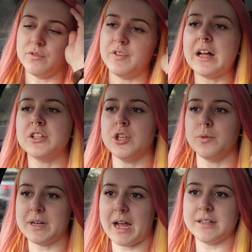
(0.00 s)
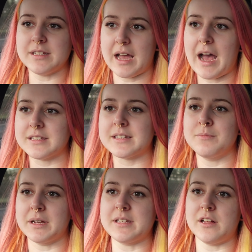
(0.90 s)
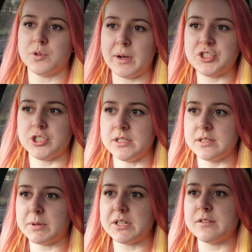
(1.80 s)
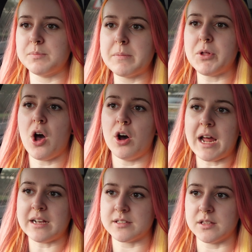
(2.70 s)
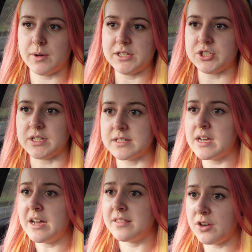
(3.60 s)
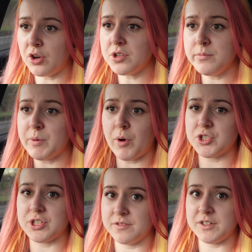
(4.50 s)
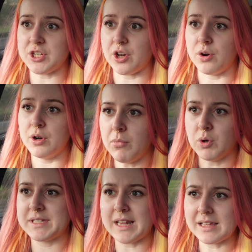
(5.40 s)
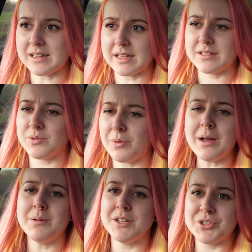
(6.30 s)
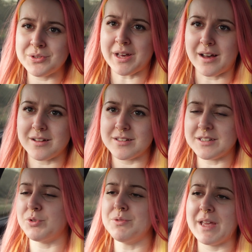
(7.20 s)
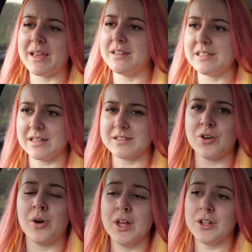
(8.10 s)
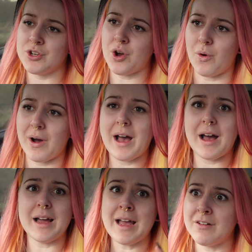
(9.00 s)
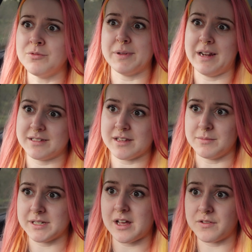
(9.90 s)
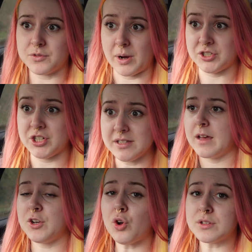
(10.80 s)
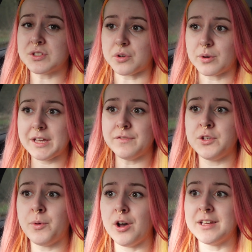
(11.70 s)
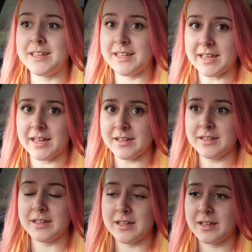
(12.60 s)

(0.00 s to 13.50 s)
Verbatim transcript: value in asking myself questions because if people aren't asking the questions, they're not going to be watching the video most likely. So why would I do that? It wouldn't make any sense. So no, I haven't been asking myself questions. And also, if you are here,